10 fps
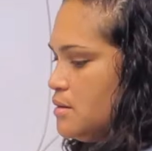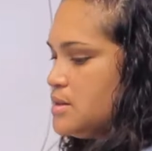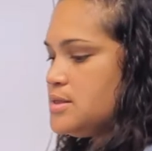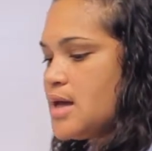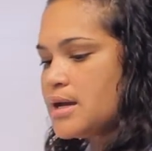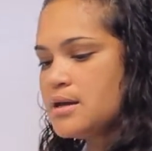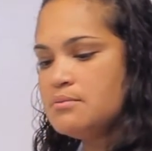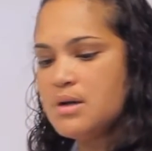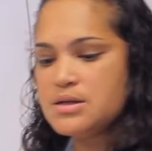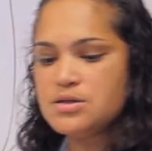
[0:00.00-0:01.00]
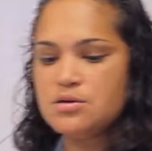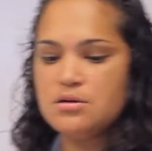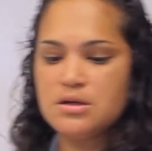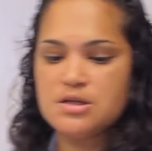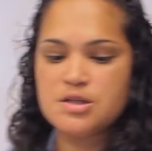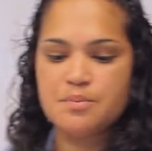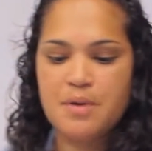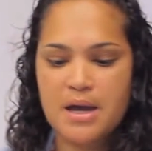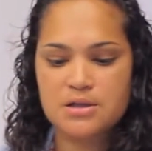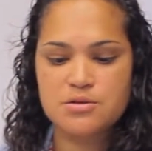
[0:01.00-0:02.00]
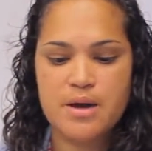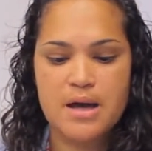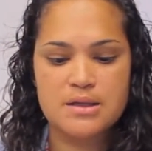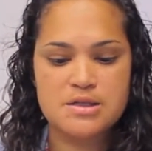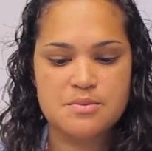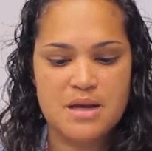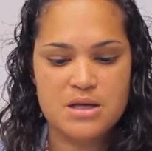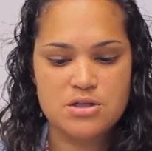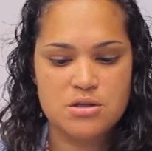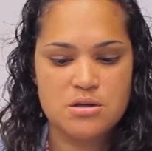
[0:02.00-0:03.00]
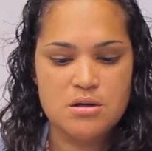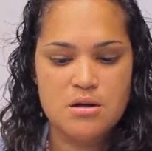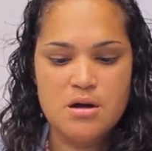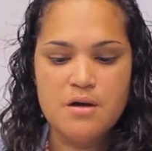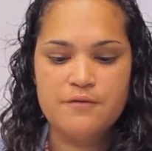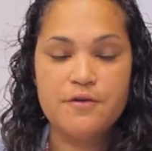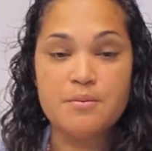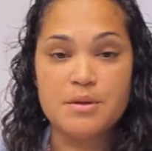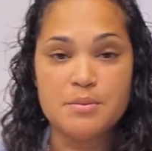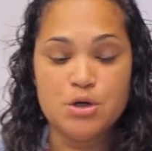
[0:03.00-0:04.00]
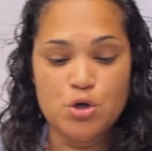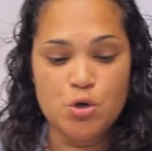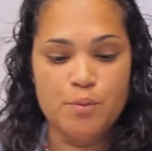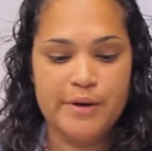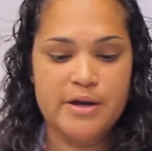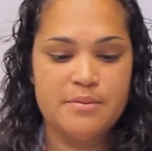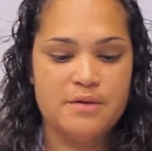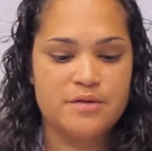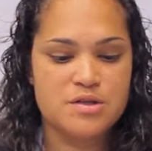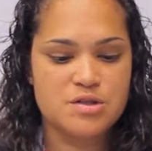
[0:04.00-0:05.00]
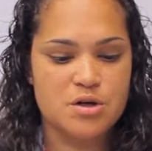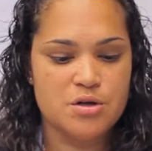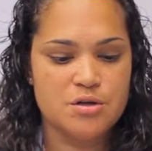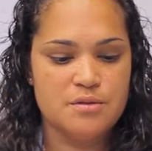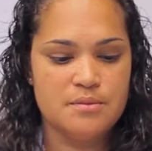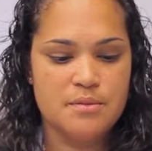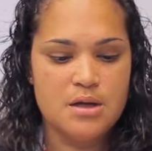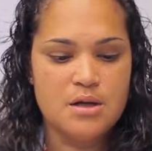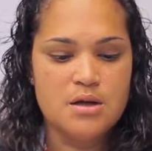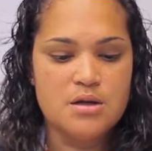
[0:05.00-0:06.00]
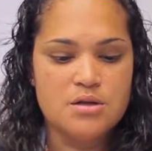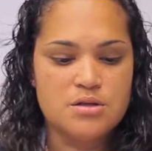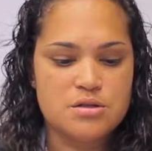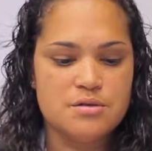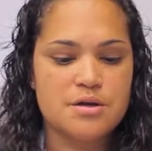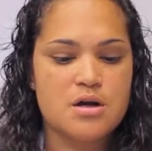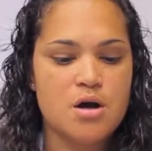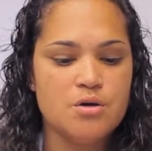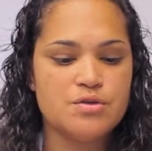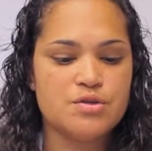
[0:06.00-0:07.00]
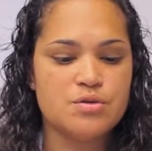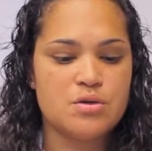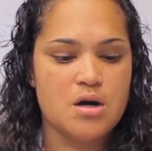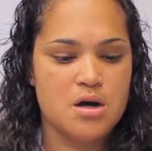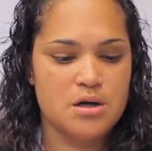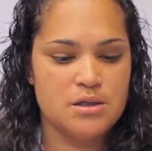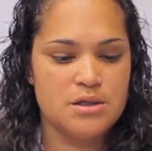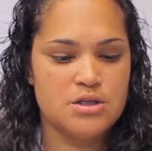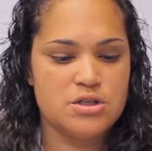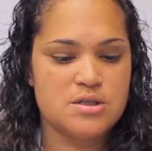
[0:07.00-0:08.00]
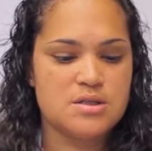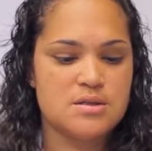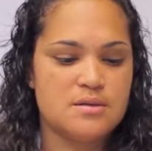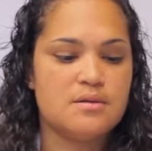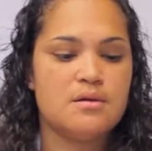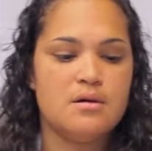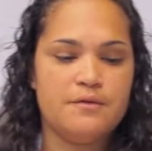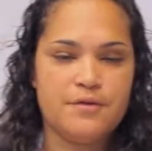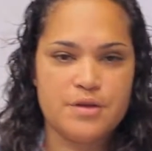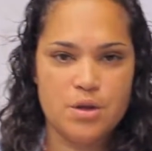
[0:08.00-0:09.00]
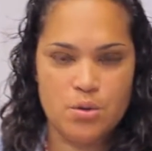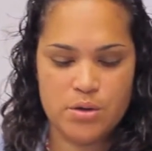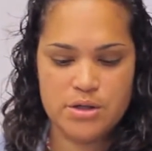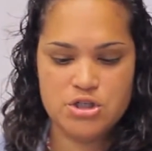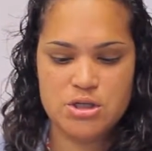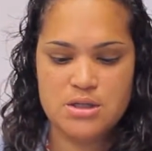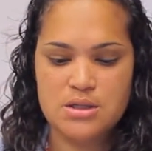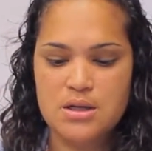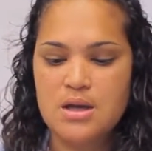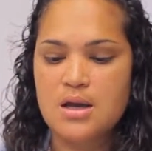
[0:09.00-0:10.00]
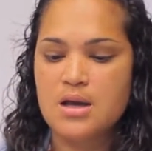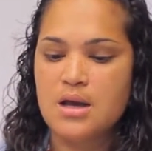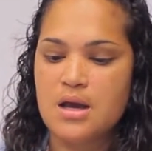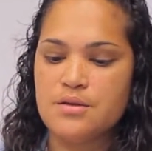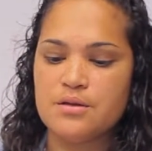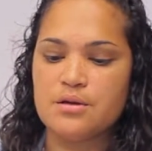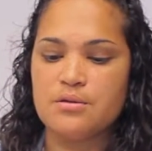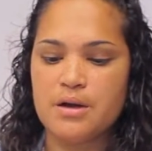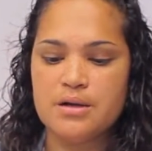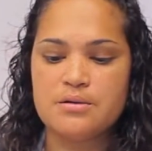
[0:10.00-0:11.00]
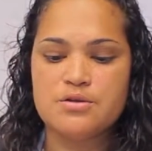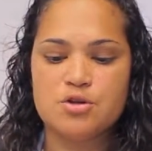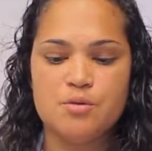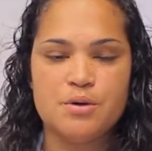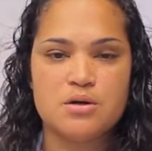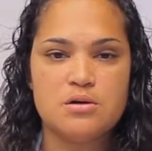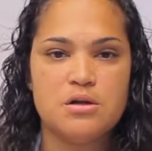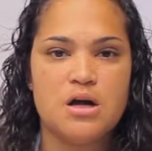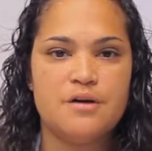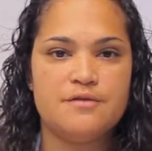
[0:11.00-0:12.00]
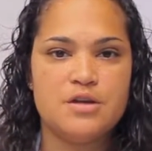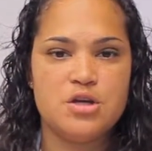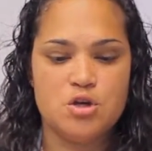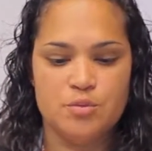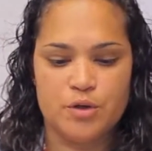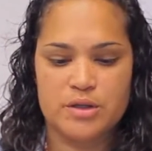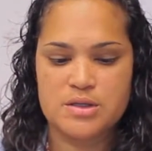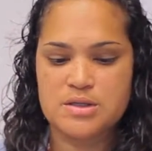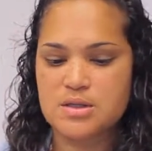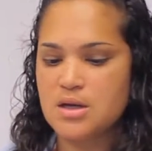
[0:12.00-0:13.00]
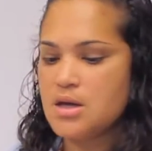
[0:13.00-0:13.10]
The second muscle is the pectoralis major, from the manubrium of the sternum to the costal cartilages for the origin, and the greater tubercle of the humerus.